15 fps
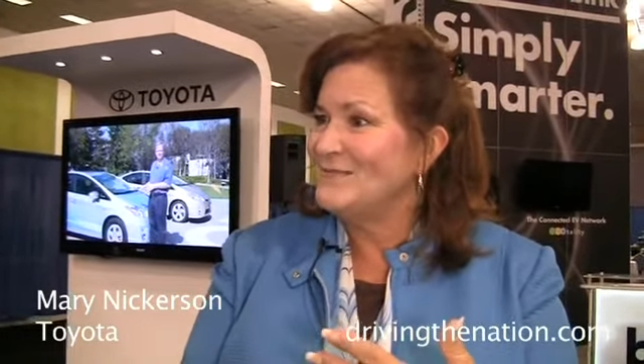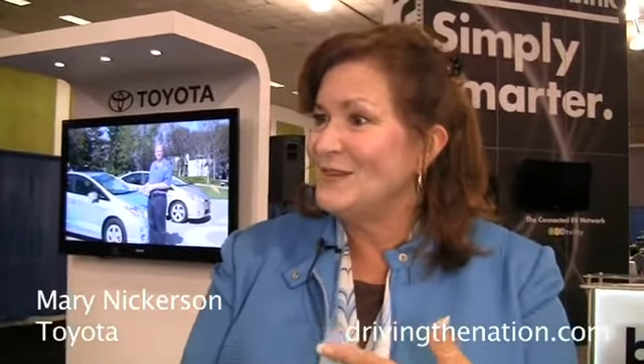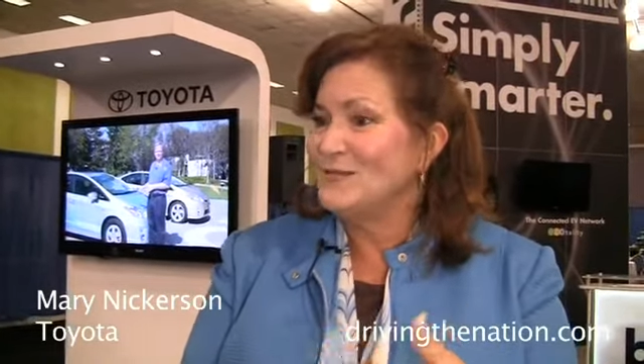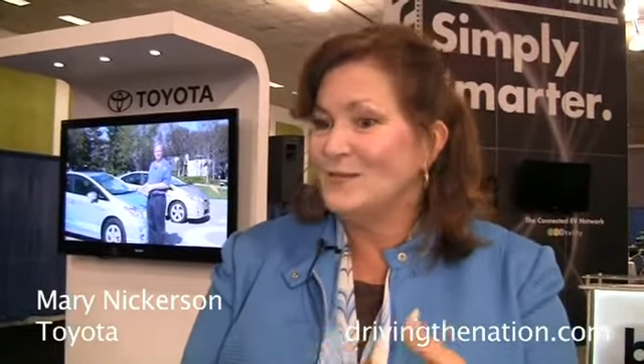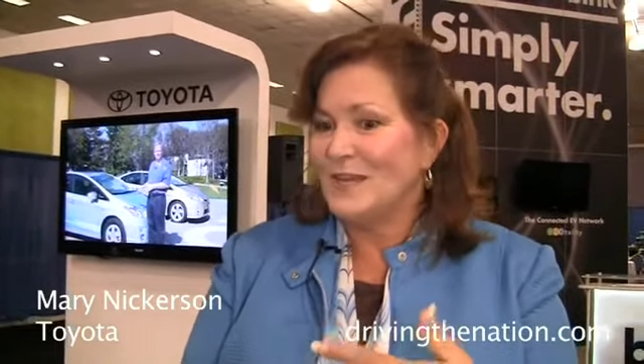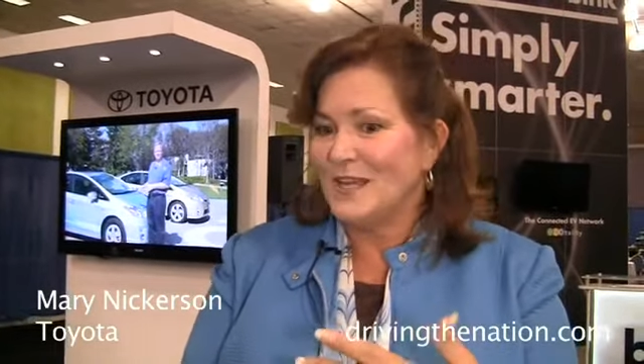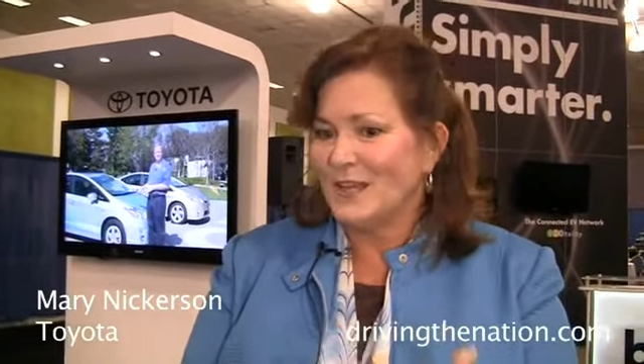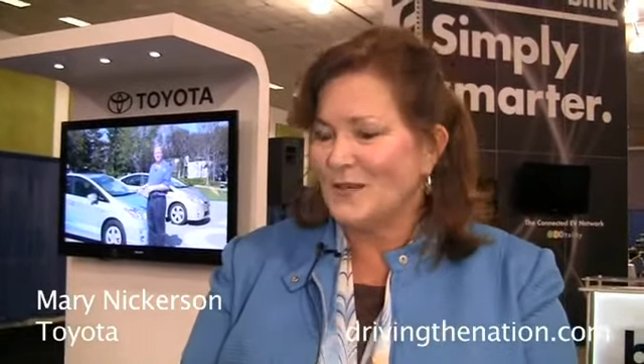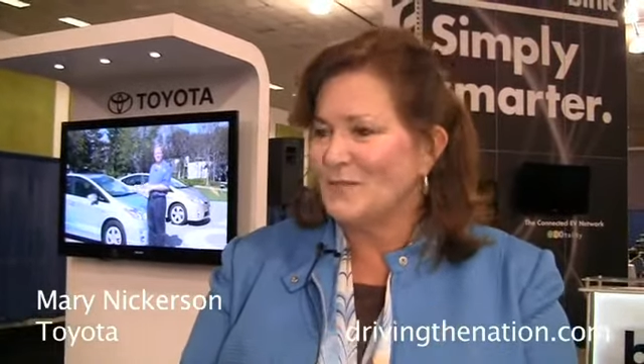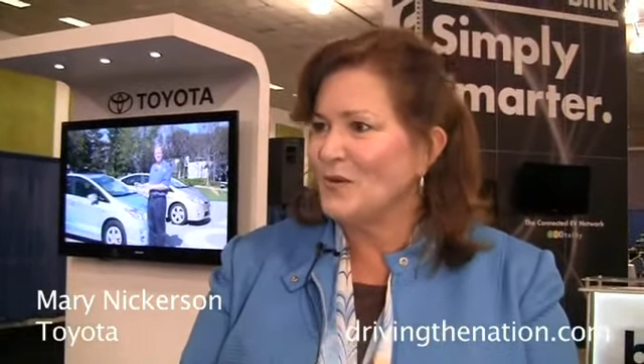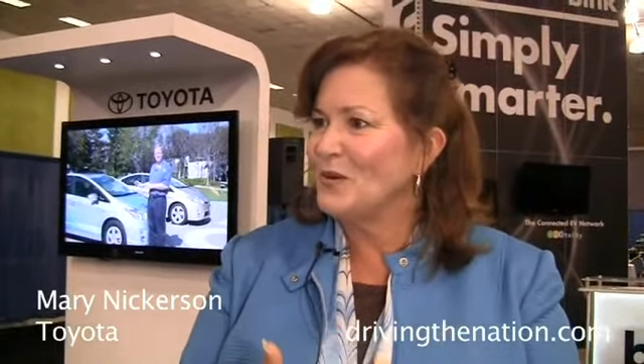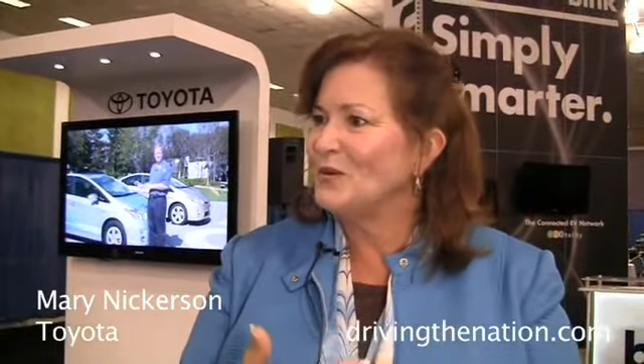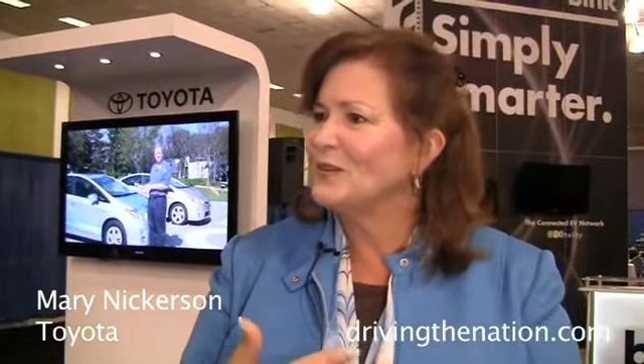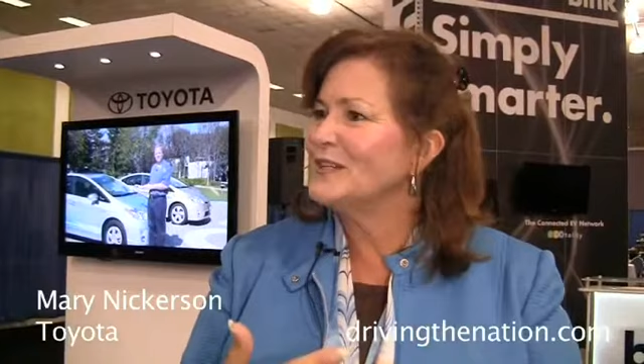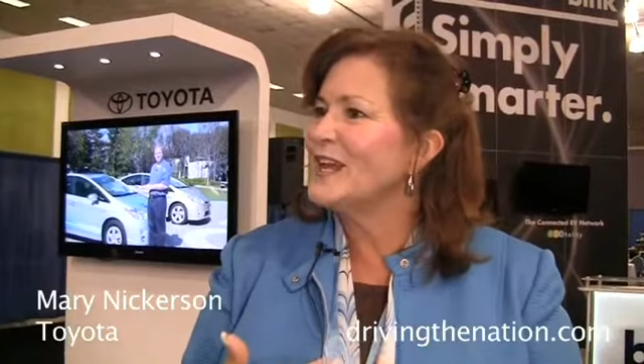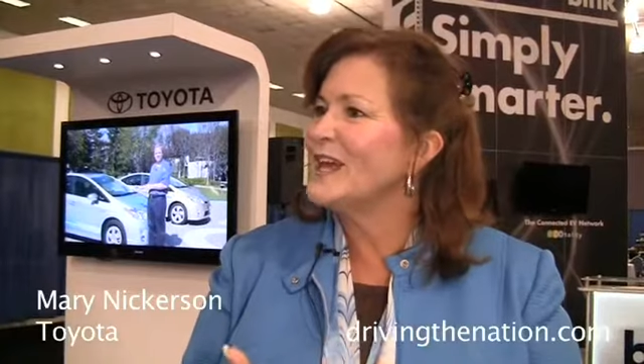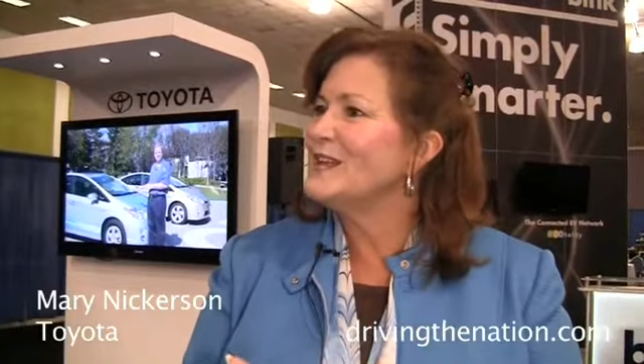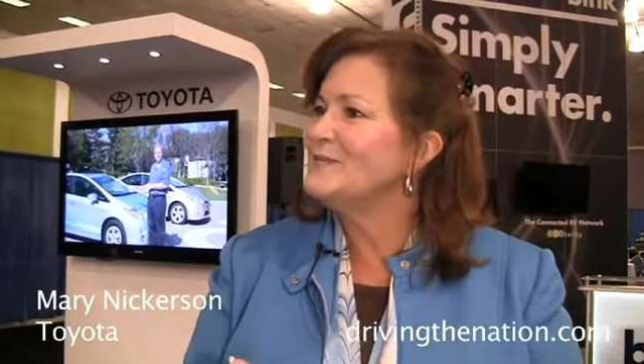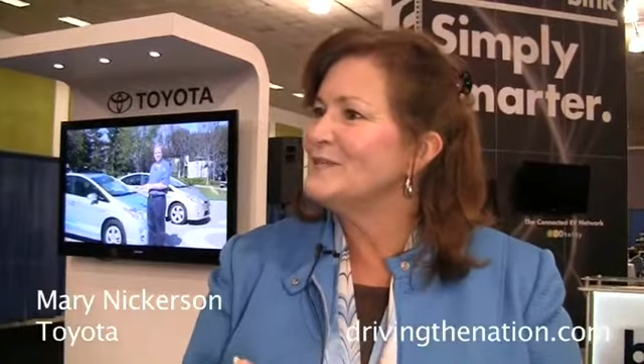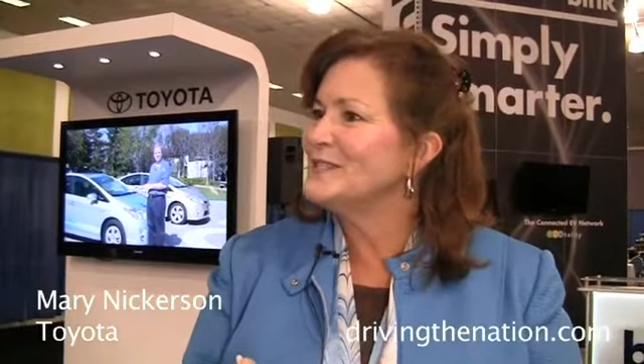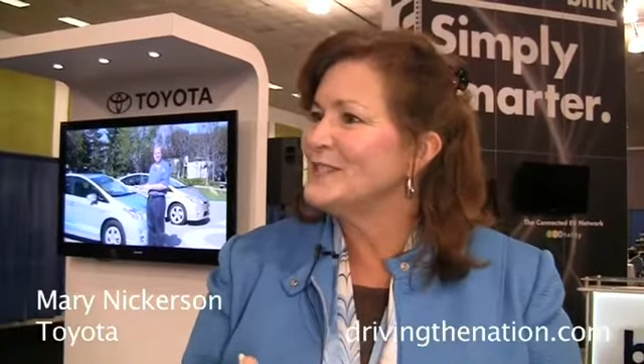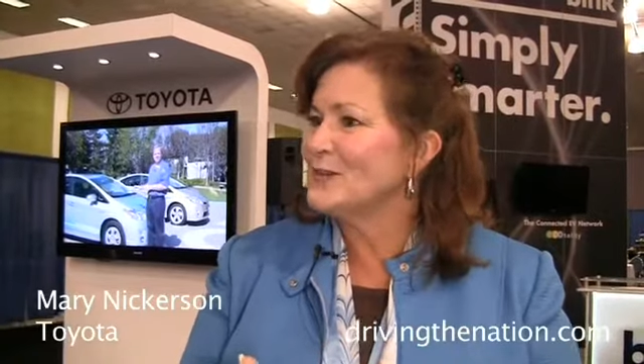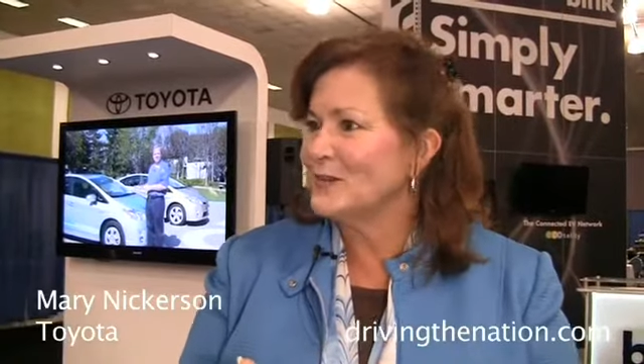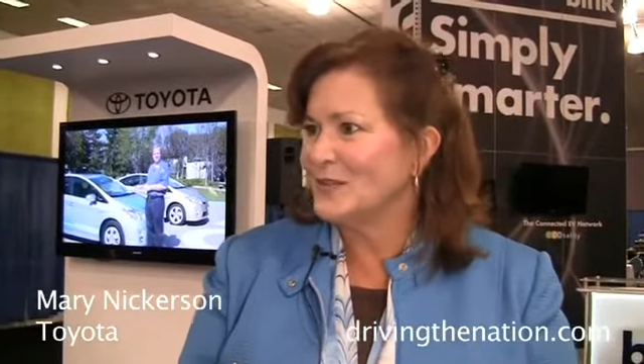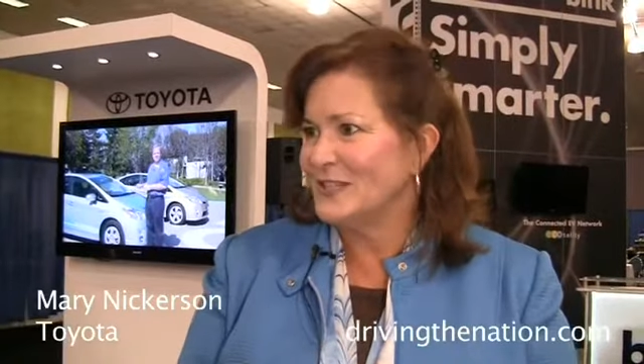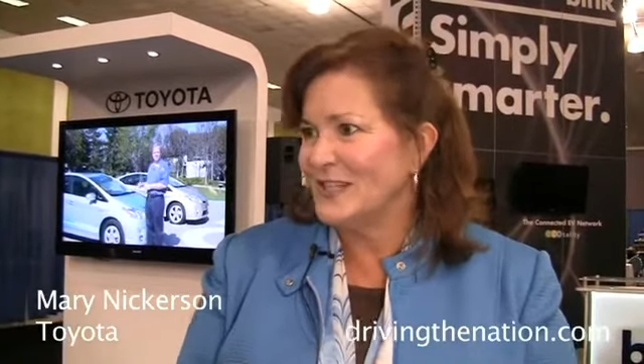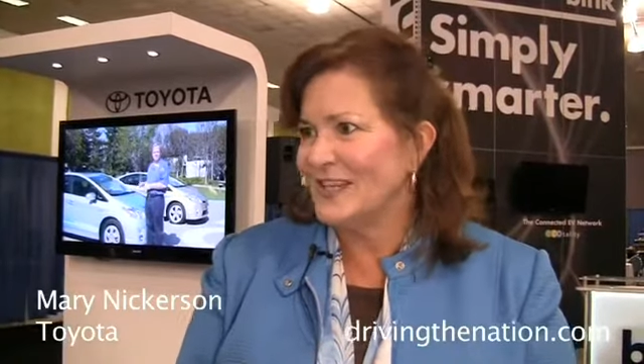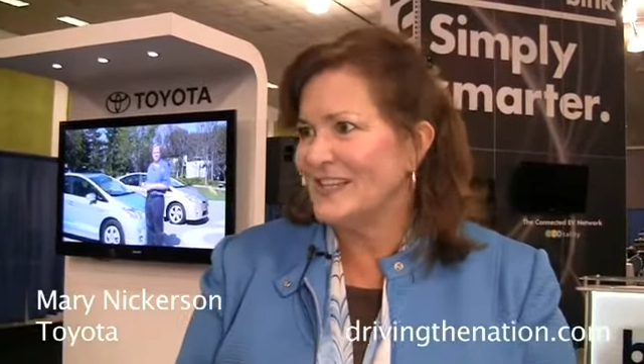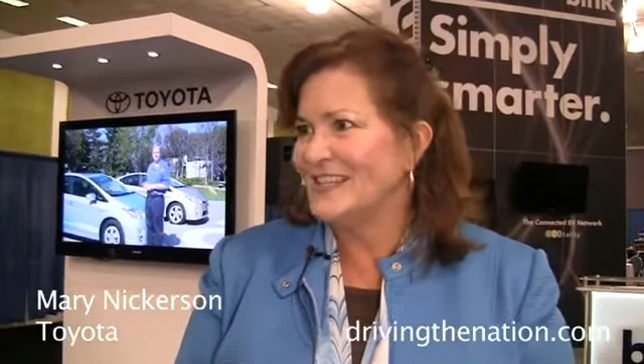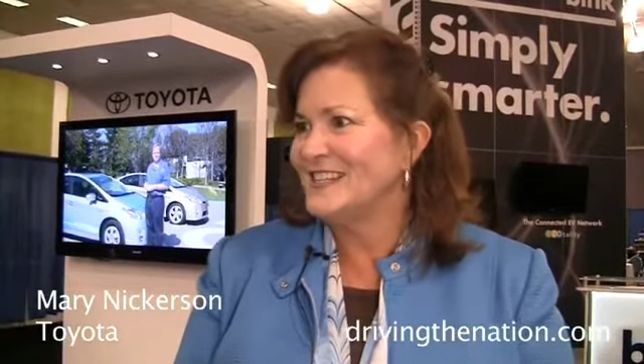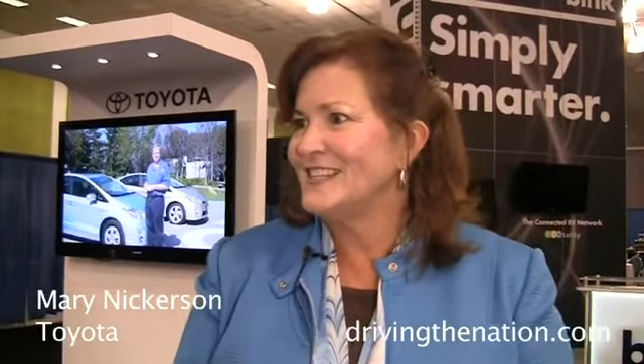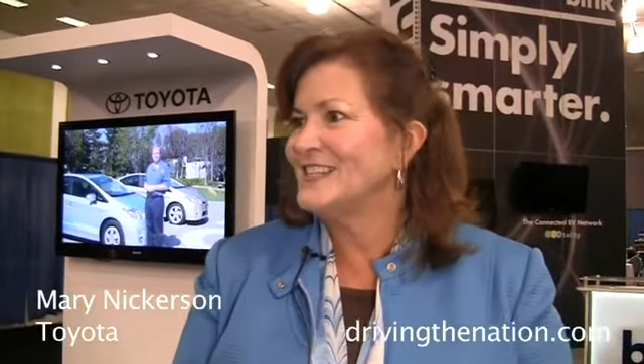when we get the prototypes towards the end of